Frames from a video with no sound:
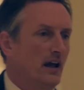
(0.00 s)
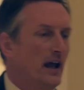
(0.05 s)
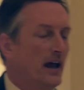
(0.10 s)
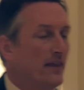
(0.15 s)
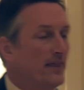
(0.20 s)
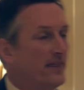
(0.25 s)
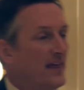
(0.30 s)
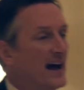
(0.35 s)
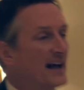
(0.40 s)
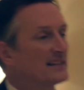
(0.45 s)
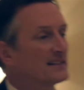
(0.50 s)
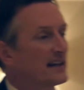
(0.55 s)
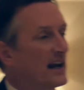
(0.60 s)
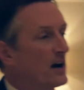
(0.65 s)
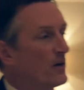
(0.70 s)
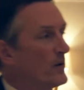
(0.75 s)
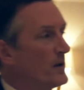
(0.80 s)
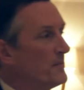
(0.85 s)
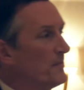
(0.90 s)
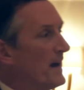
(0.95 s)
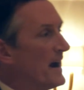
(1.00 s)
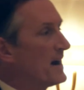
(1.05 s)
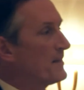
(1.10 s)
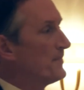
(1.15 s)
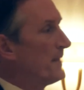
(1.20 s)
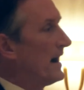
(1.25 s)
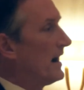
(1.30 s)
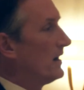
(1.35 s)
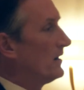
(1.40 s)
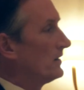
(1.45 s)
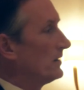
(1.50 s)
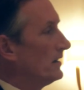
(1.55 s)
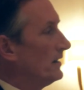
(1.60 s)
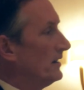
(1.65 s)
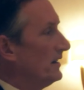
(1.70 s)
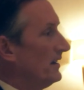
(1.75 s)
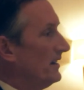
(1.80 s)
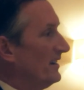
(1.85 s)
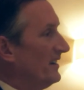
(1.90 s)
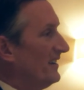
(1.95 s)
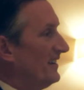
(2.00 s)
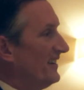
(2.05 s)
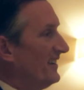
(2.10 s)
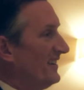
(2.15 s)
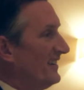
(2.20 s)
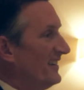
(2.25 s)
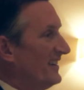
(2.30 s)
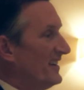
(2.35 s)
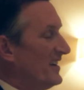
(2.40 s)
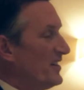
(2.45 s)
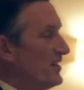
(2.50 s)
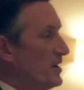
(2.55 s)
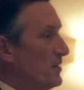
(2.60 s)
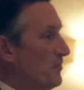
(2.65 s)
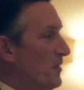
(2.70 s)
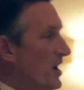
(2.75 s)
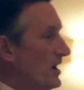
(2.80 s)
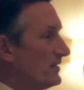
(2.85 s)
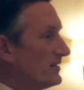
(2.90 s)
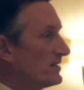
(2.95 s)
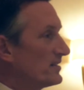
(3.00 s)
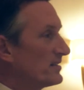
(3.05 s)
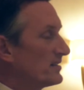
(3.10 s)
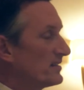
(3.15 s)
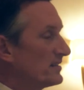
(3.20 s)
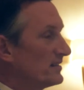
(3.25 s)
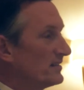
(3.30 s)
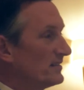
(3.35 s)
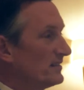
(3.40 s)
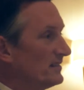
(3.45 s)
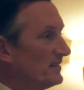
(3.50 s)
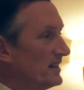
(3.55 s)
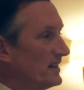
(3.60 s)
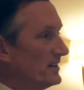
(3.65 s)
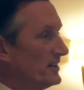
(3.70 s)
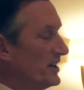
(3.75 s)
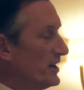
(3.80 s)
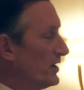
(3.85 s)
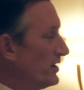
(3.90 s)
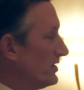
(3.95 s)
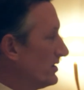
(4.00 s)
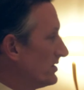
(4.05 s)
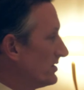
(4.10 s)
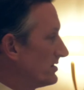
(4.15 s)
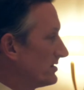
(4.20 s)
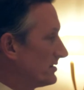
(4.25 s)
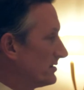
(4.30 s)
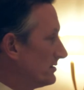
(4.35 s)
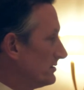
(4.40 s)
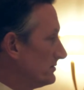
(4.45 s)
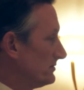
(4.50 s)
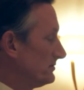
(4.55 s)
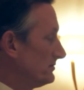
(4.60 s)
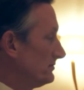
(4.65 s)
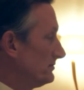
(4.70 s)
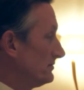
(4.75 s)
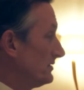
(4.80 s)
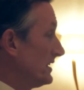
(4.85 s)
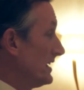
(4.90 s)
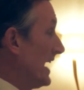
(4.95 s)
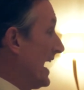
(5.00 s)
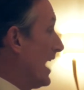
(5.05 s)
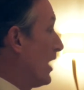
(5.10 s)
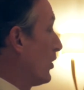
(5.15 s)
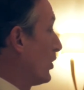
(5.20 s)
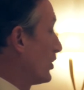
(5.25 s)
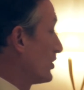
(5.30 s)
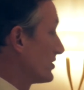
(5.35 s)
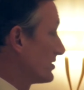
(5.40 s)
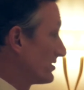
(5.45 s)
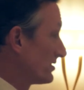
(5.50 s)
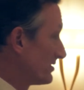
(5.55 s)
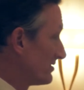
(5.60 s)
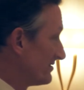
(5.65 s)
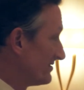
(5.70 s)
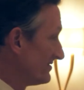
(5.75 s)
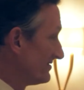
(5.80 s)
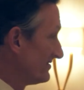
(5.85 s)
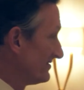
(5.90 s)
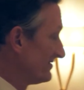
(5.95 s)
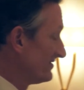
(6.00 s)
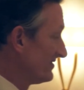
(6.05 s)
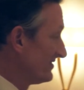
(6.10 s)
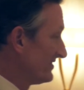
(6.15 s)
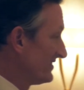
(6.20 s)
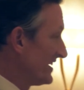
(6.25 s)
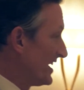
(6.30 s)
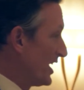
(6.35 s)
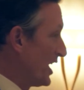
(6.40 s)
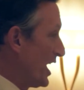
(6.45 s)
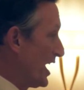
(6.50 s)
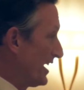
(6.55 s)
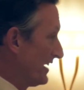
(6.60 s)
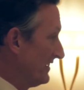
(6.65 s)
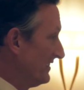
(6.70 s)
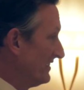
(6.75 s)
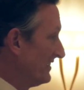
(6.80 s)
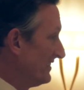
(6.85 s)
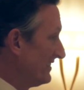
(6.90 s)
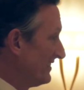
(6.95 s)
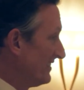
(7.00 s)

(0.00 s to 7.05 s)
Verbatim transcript: And that's how we map out the months, the years, the hours ahead.